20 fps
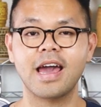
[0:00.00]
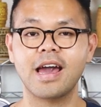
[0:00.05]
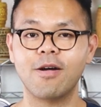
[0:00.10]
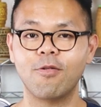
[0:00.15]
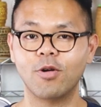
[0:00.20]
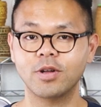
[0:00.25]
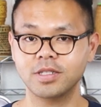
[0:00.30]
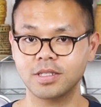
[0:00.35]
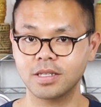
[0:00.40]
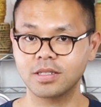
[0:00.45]

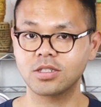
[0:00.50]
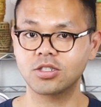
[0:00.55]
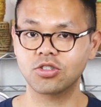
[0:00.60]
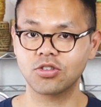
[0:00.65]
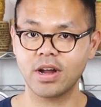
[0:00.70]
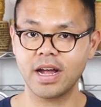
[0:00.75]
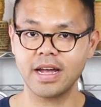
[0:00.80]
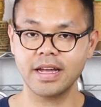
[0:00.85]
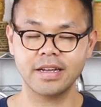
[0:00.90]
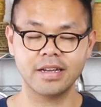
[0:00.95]
Once it's
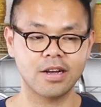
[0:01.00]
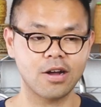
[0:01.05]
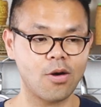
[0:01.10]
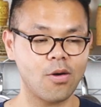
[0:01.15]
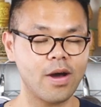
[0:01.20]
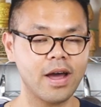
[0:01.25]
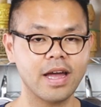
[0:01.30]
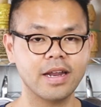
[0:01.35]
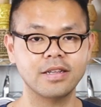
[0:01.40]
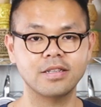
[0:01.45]
dry,
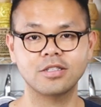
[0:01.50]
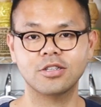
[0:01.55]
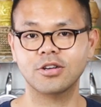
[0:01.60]
go ahead and